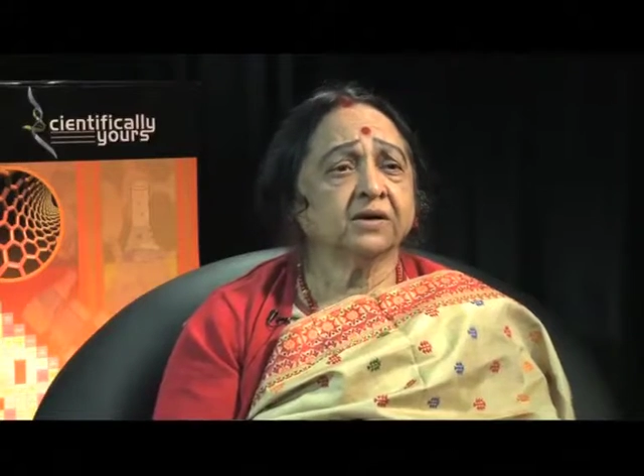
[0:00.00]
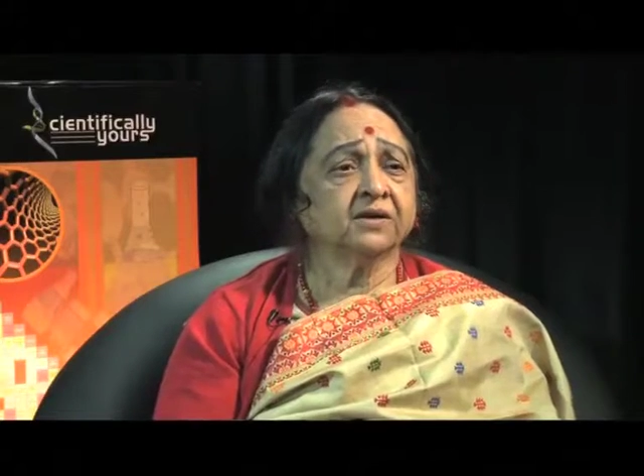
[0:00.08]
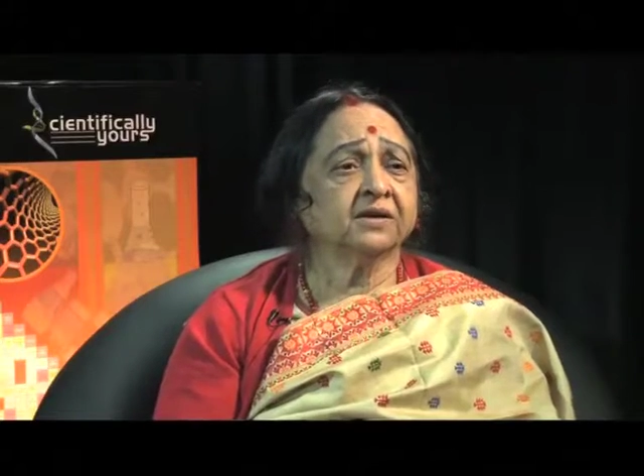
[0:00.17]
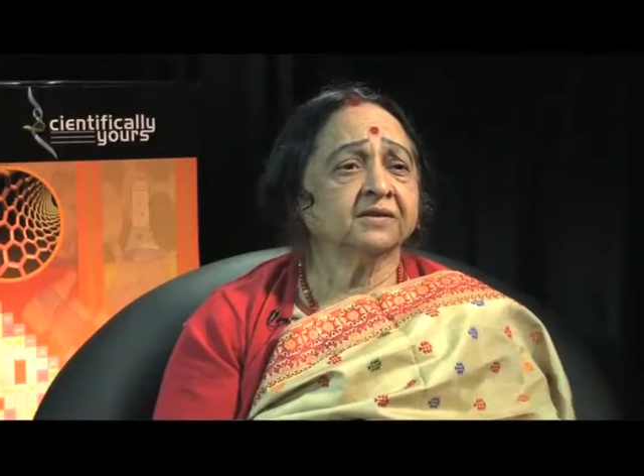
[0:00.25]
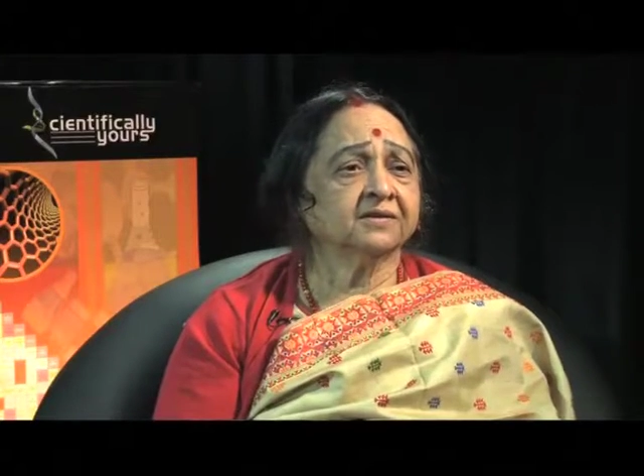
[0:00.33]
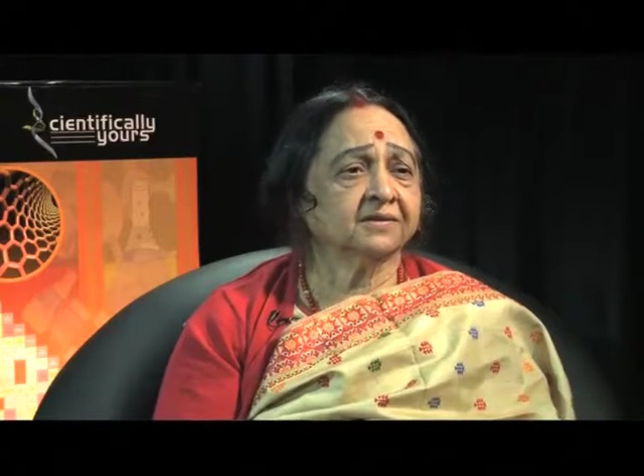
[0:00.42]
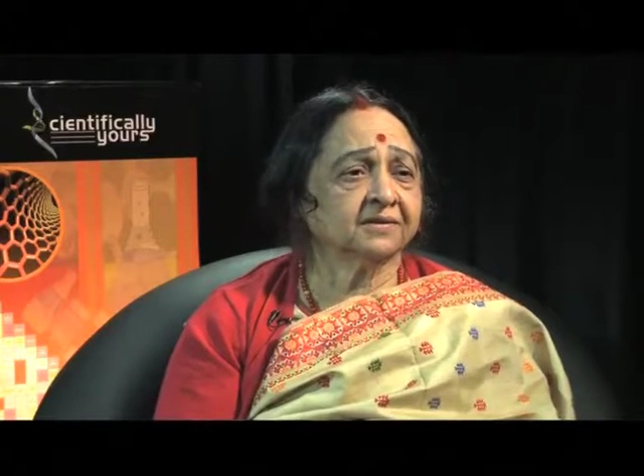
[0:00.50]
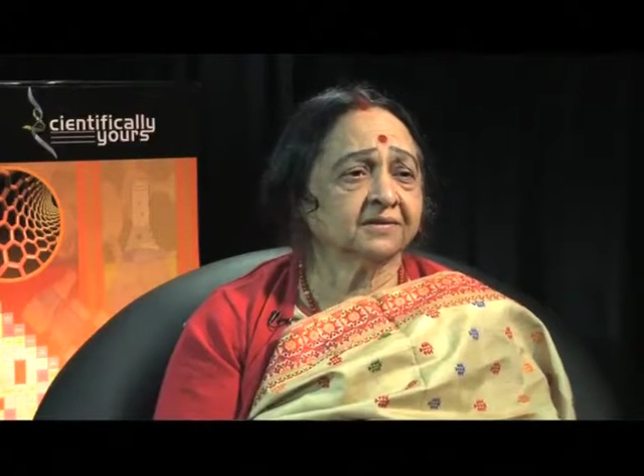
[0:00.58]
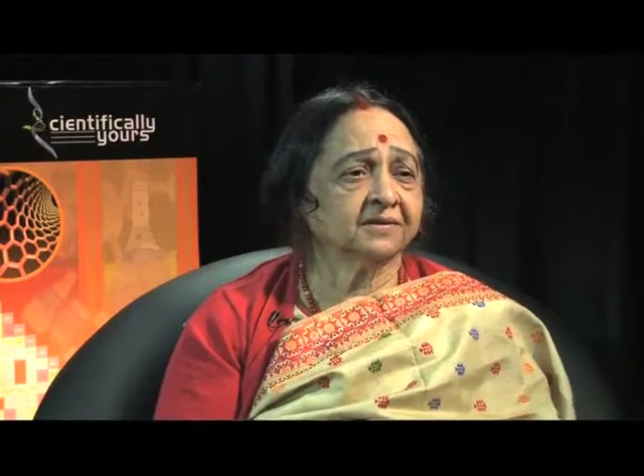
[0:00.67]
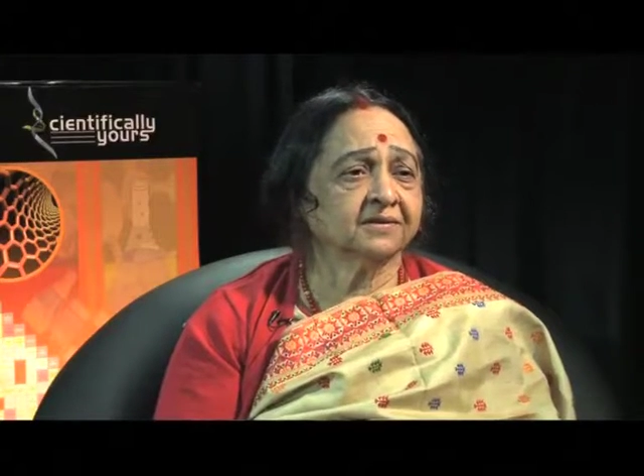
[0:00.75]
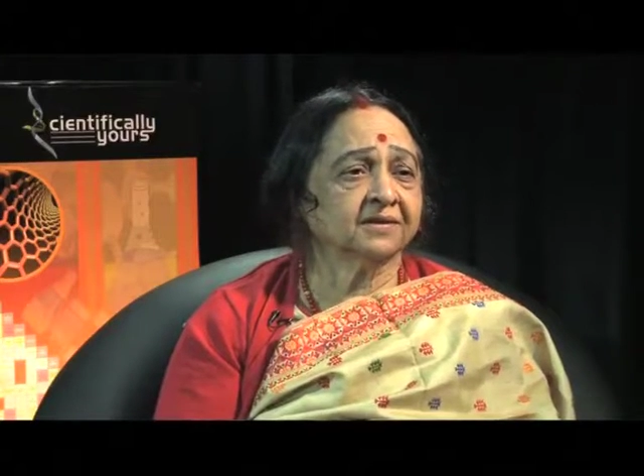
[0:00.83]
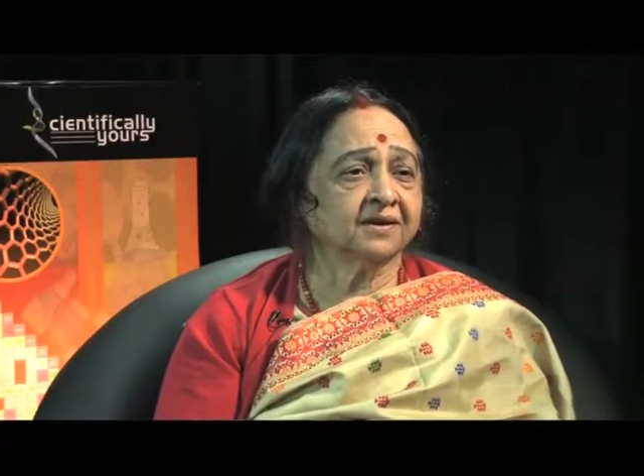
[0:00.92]
attain
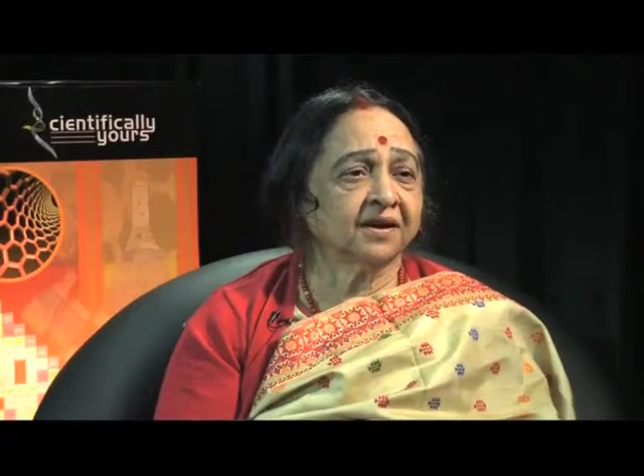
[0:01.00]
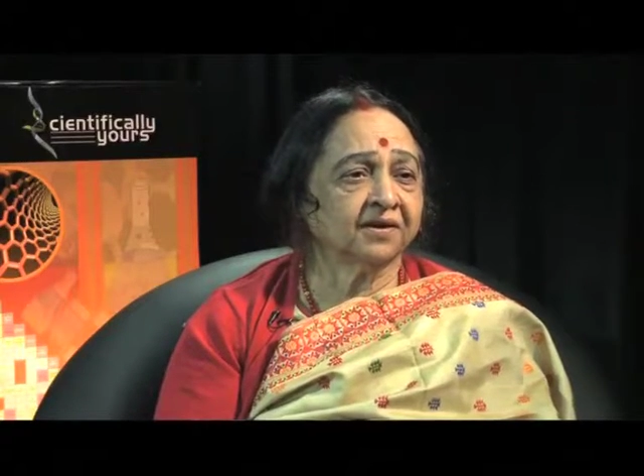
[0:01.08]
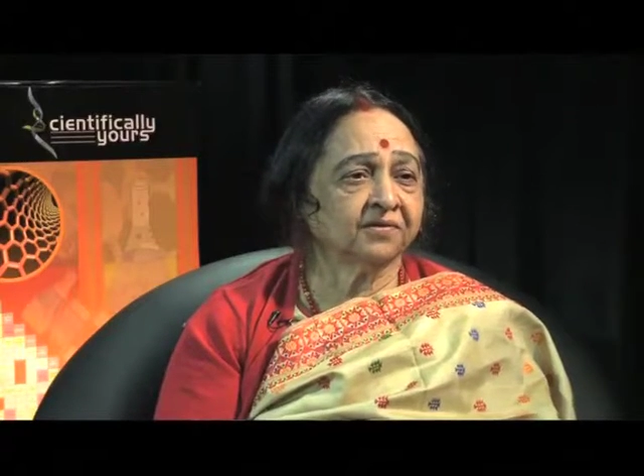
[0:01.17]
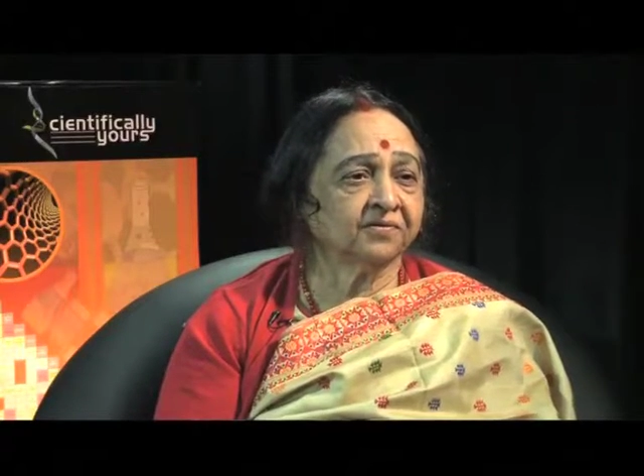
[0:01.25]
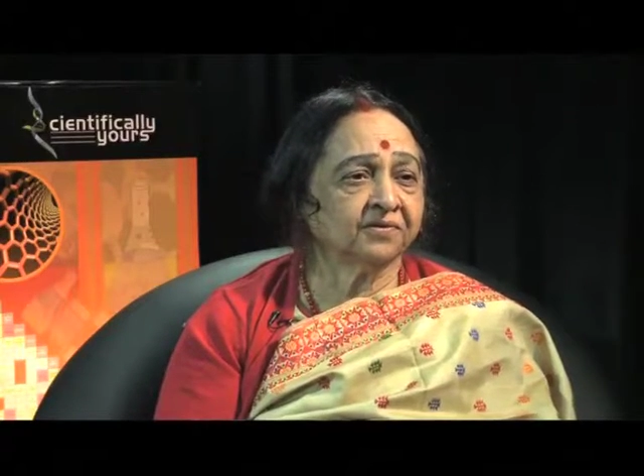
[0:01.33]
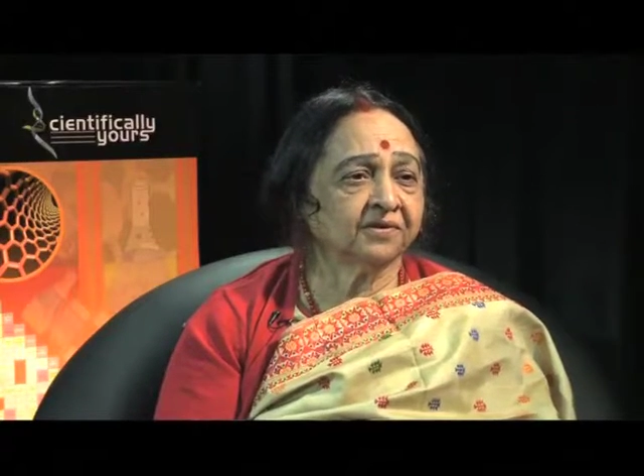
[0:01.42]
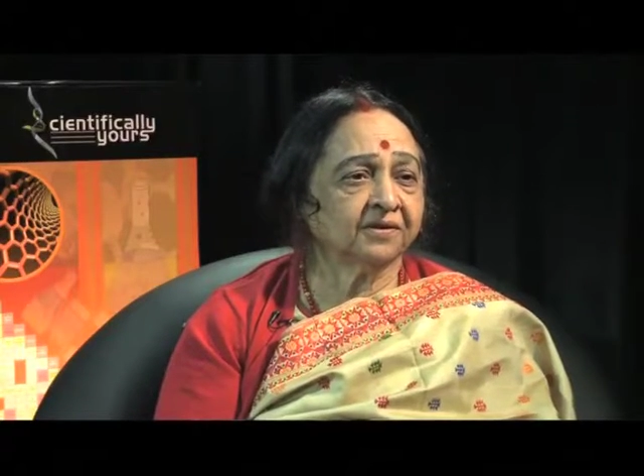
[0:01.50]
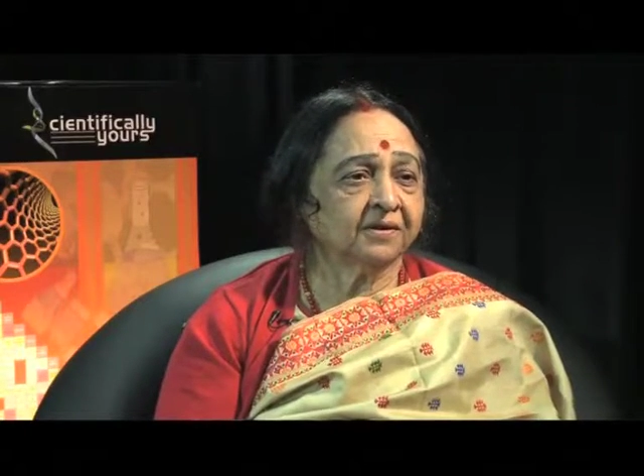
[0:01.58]
success in life